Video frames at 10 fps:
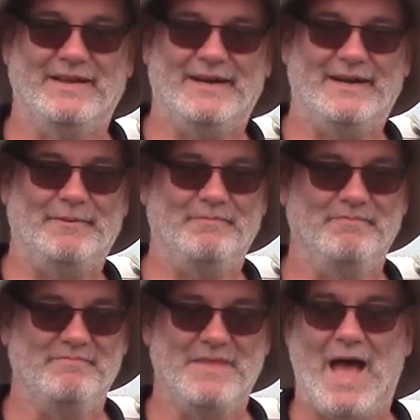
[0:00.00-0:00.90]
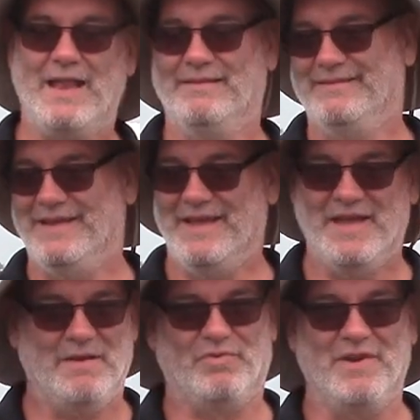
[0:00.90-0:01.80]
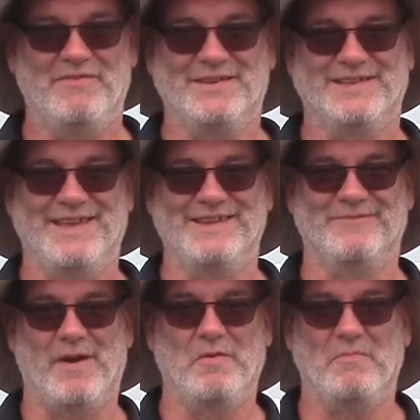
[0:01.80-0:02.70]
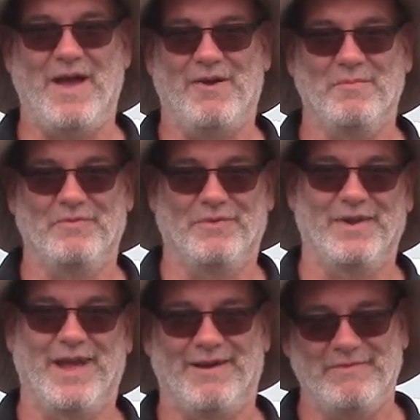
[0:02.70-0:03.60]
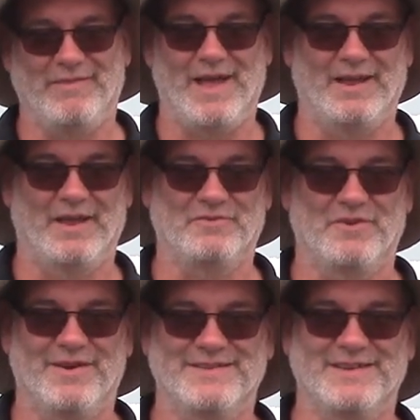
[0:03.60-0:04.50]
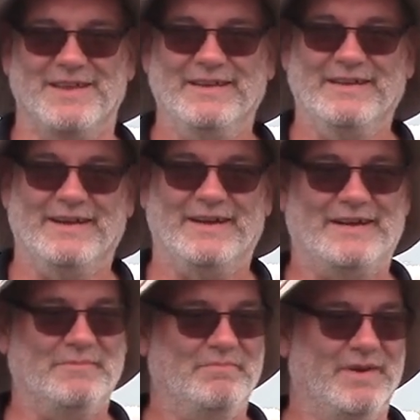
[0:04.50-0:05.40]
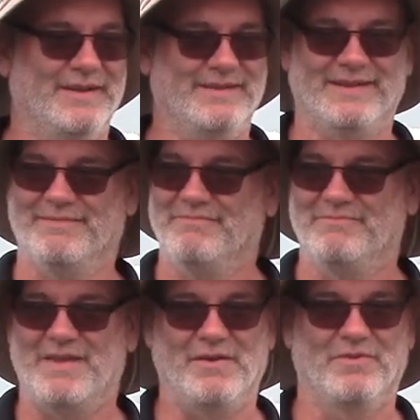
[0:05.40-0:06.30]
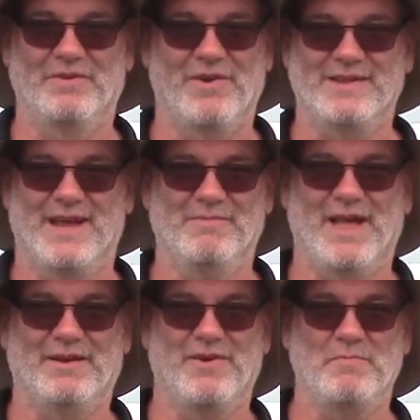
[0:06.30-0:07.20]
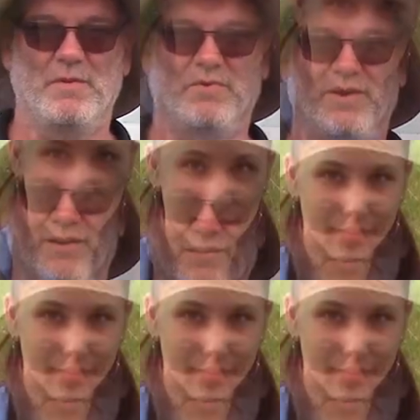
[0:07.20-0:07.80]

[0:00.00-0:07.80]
Um, not previously into rubber power before now. I fly electric R C, uh, but uh, had a really great time. A lot of great people here.